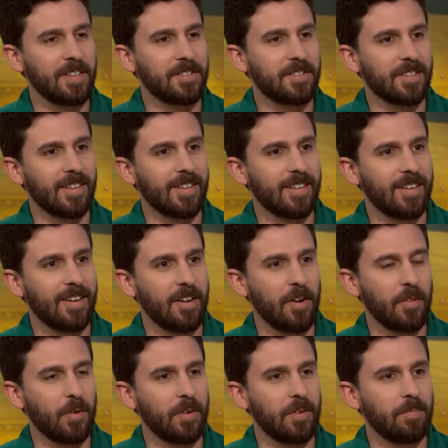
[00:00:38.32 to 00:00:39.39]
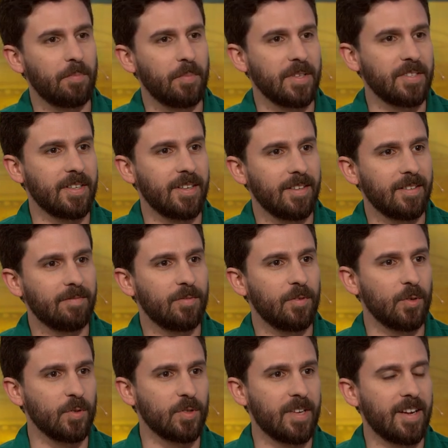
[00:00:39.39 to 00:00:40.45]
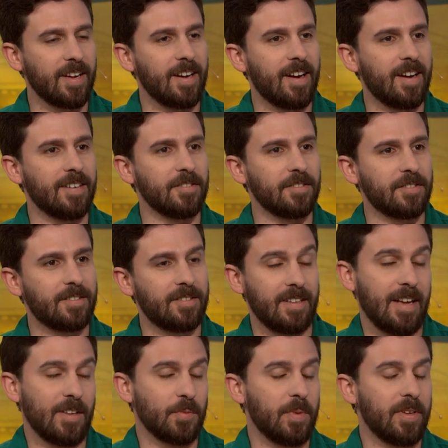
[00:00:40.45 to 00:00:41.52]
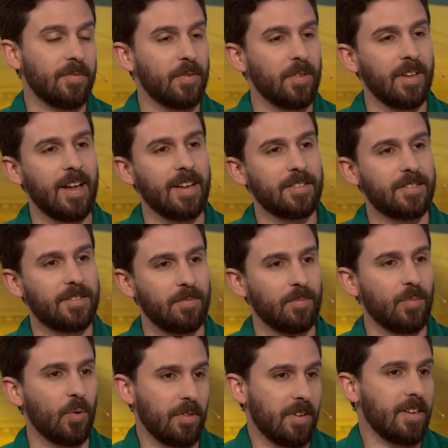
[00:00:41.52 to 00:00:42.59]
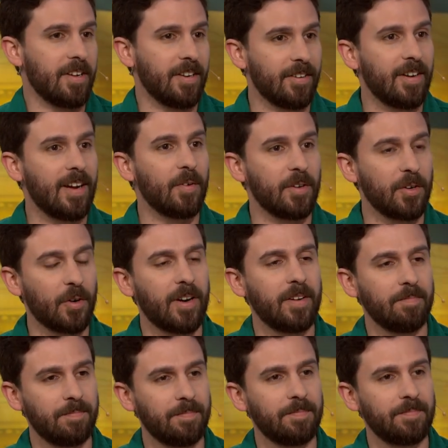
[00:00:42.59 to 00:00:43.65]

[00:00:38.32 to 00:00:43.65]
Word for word: it's another busy news day, as has been for the last more than a year now in Ukraine.